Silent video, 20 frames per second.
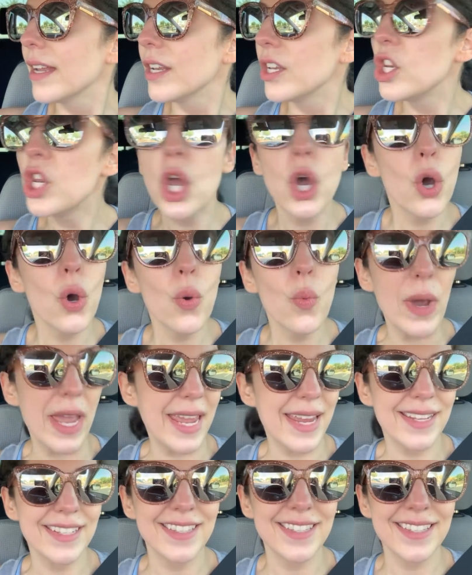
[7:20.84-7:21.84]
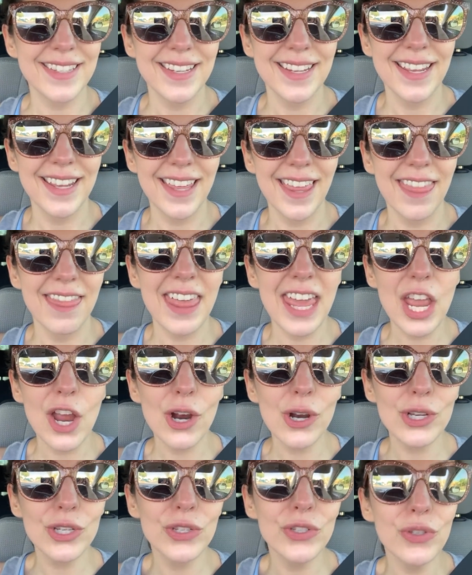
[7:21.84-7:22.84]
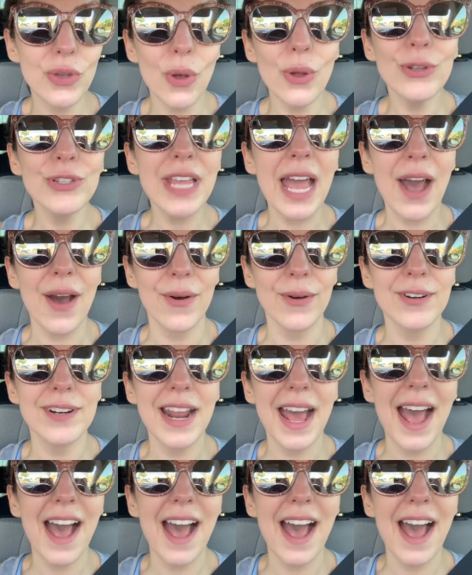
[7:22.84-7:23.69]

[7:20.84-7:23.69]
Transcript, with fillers: No weights. They are sold out